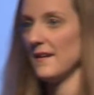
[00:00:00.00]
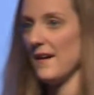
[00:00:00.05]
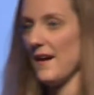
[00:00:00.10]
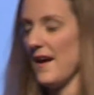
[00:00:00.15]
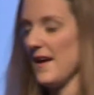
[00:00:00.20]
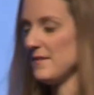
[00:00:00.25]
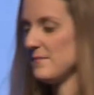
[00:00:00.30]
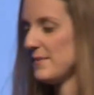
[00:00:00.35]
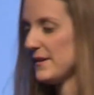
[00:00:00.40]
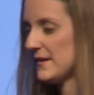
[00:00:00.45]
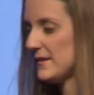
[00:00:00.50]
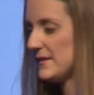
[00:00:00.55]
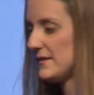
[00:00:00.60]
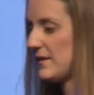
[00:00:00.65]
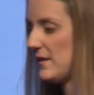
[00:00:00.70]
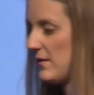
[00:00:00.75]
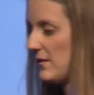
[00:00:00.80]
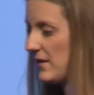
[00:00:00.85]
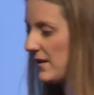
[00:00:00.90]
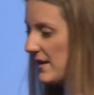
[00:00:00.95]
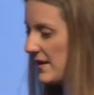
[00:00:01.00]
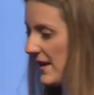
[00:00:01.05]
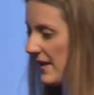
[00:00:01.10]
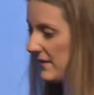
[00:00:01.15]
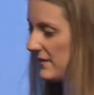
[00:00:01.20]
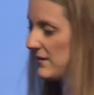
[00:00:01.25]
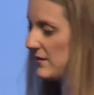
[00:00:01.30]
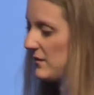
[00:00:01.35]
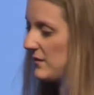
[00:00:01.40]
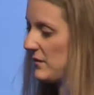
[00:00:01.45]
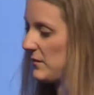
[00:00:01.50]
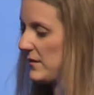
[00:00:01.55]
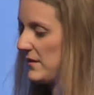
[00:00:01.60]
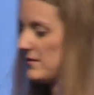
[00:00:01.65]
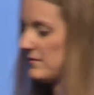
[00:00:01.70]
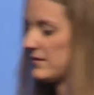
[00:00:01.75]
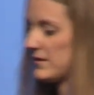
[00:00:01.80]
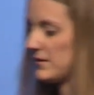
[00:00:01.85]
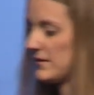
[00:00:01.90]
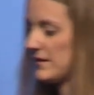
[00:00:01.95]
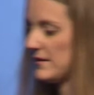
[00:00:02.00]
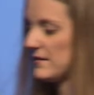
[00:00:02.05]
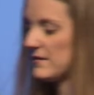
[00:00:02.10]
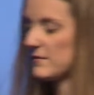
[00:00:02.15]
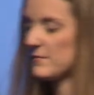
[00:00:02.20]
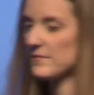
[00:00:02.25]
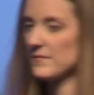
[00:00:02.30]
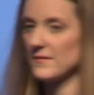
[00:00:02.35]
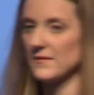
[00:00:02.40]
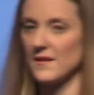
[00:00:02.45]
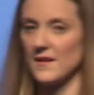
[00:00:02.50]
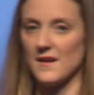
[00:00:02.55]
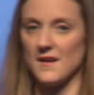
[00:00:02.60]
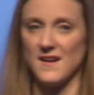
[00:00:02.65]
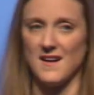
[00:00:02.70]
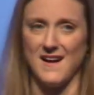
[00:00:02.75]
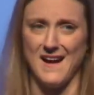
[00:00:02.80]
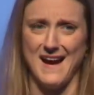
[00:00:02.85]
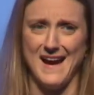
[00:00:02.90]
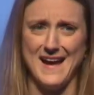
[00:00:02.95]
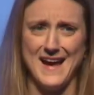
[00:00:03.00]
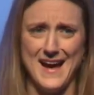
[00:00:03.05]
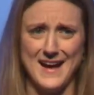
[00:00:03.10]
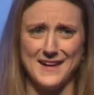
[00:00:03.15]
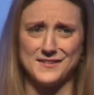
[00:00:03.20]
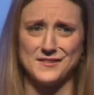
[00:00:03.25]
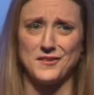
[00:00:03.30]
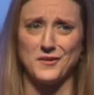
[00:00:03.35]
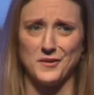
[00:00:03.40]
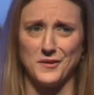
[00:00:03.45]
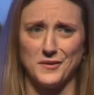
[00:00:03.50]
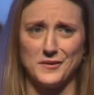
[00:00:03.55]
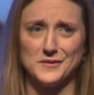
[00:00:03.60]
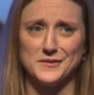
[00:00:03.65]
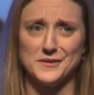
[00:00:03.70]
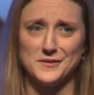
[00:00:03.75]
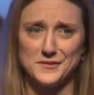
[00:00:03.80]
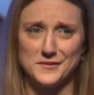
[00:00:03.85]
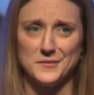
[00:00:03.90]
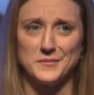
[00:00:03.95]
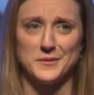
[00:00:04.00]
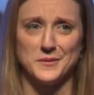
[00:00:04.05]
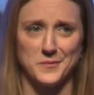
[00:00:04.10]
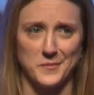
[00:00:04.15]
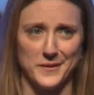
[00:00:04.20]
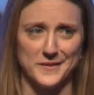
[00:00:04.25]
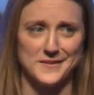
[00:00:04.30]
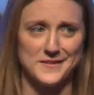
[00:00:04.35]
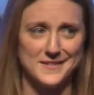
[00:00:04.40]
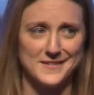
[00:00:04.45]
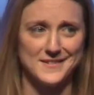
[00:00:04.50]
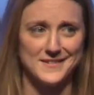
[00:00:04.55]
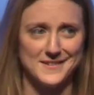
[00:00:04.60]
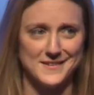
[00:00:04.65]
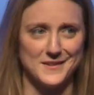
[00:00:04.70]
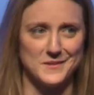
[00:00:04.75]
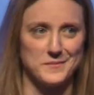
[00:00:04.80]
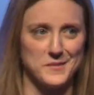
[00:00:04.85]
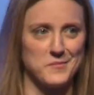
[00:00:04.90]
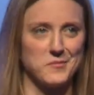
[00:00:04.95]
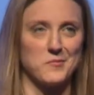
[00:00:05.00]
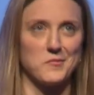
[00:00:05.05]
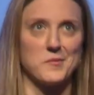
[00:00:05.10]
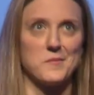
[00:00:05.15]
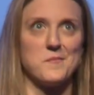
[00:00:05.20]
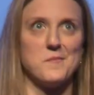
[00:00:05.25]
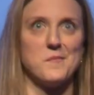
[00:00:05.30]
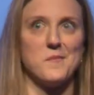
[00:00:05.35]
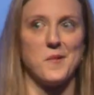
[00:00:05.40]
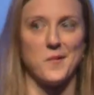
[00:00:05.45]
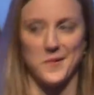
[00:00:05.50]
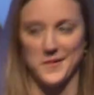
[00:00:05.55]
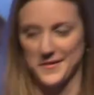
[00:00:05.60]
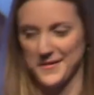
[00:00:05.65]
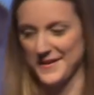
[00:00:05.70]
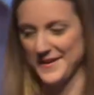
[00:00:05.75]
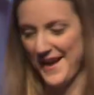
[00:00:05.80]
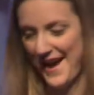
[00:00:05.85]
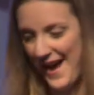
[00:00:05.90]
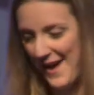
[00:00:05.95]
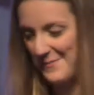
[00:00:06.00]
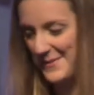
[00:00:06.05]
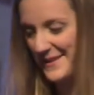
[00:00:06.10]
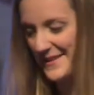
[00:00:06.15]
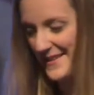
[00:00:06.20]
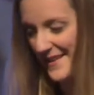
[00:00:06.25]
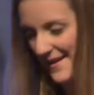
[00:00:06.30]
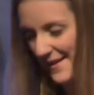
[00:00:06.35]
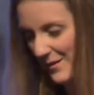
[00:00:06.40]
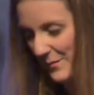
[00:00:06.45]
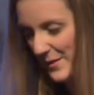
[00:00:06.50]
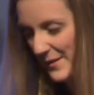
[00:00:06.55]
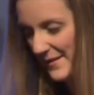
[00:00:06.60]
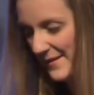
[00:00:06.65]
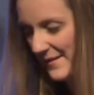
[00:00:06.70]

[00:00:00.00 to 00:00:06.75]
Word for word: and build connections through influence. I asked all the stupid questions, and people were more than happy to help.